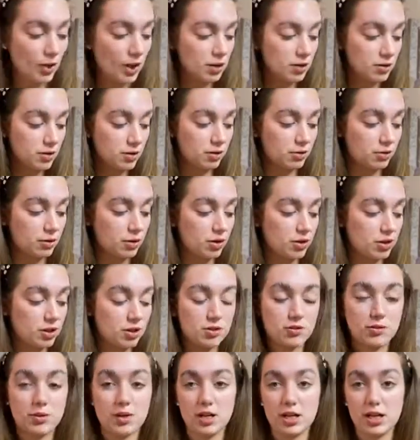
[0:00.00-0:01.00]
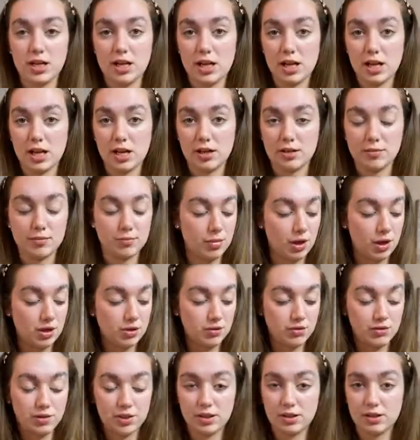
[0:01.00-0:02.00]
So good, I just want to eat it, but I
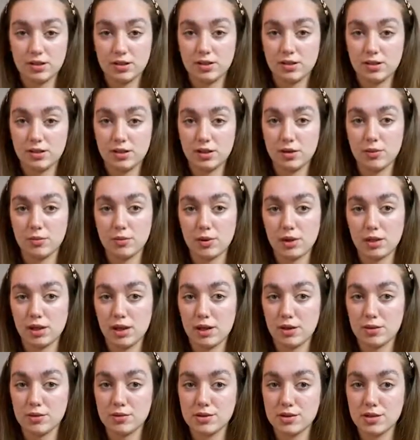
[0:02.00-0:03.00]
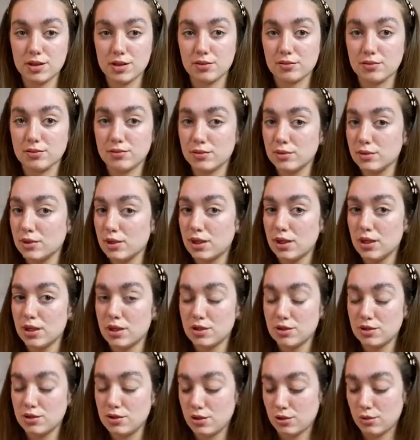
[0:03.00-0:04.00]
don't think that we're allowed, so
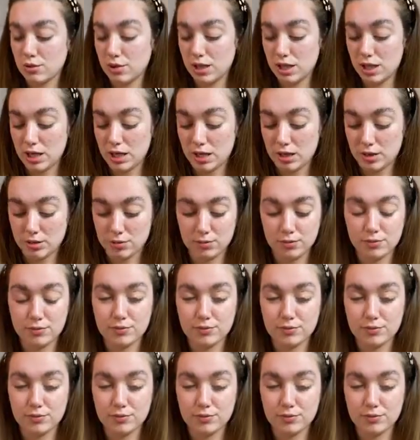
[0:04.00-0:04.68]
don't eat it.